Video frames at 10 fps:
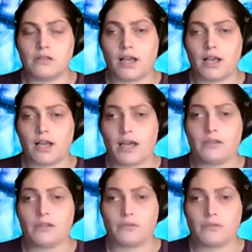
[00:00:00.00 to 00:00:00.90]
I don't
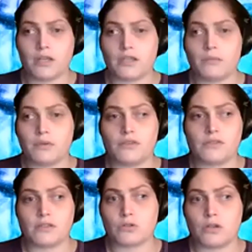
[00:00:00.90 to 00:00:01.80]
like it because it
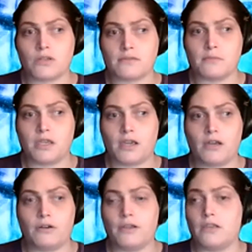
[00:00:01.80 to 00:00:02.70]
stresses me
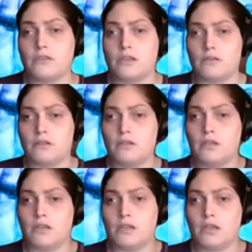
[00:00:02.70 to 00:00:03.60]
out, and then
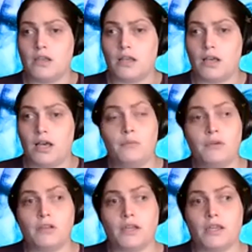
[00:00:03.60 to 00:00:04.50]
I'm
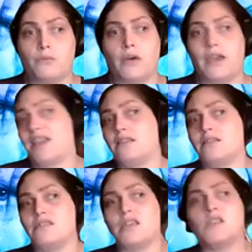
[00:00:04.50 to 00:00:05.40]
all out of whack, and
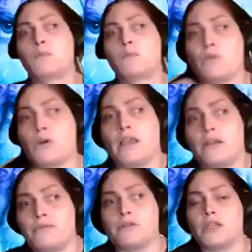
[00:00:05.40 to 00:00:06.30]
it takes me
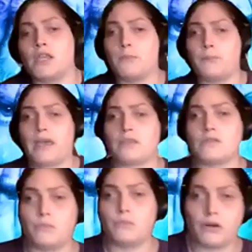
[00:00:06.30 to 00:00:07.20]
forever to get back
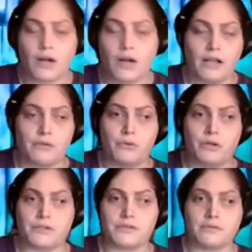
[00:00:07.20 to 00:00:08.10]
to where I
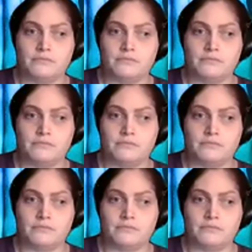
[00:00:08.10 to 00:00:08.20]
was